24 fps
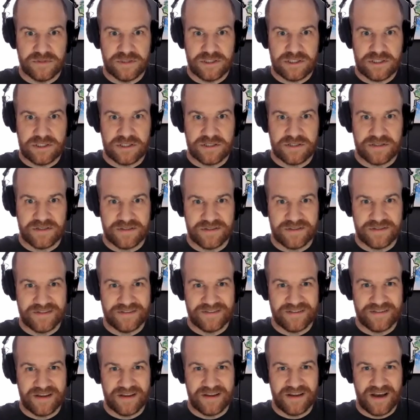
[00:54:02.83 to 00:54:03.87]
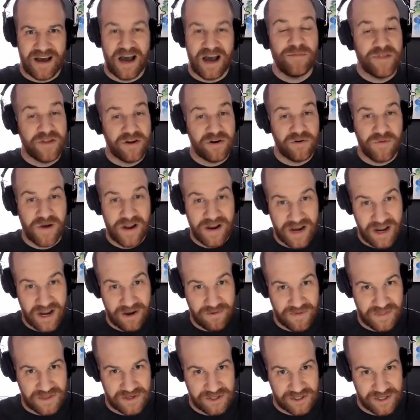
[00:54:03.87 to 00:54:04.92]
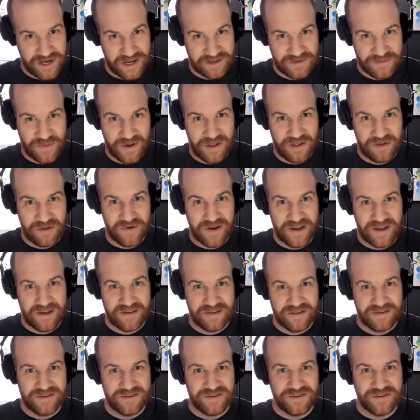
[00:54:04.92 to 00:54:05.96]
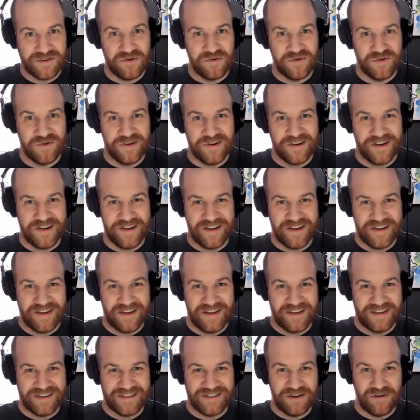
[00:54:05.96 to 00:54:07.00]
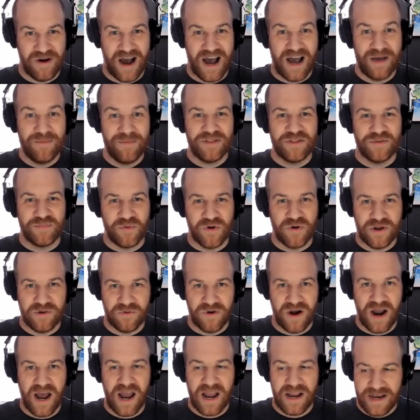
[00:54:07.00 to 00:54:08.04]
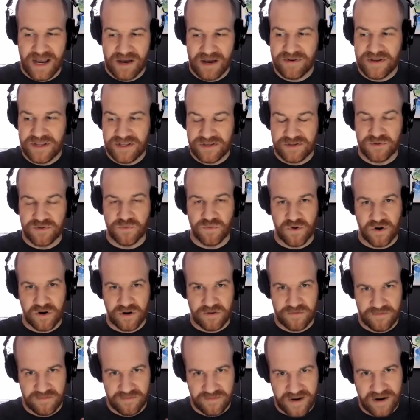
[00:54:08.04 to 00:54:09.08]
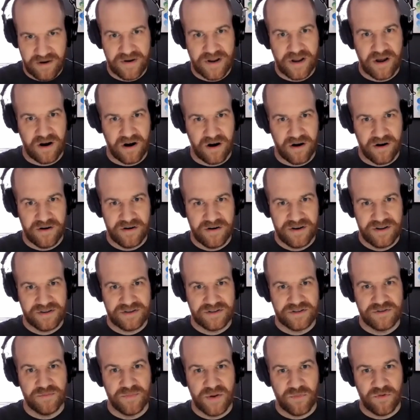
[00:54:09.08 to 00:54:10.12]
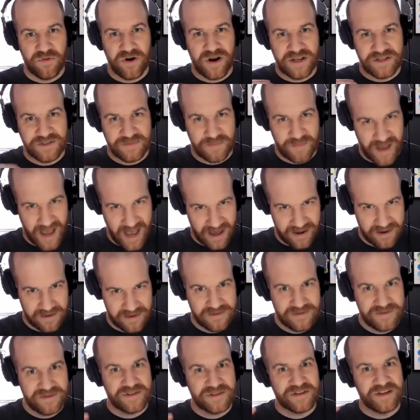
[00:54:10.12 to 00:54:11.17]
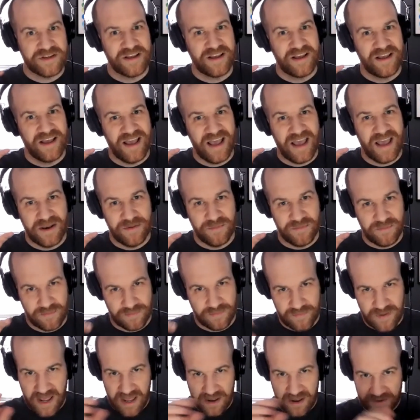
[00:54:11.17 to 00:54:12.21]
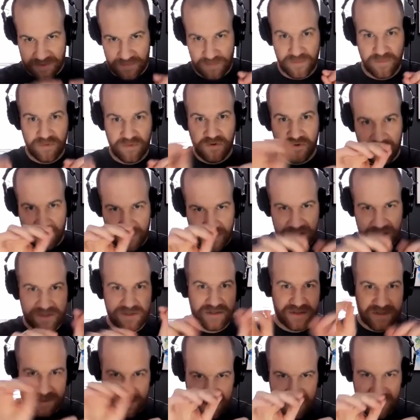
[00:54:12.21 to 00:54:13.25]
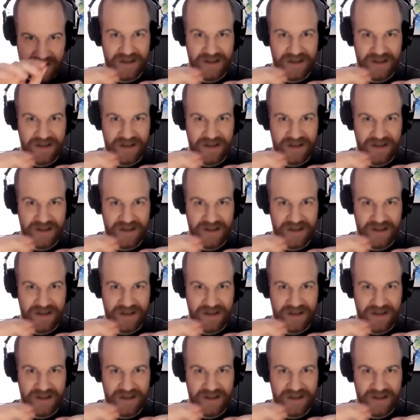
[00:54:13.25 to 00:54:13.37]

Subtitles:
I'm there right now with chess, by the way. So I'm at the point where I now need to work very hard to memorize patterns and movements,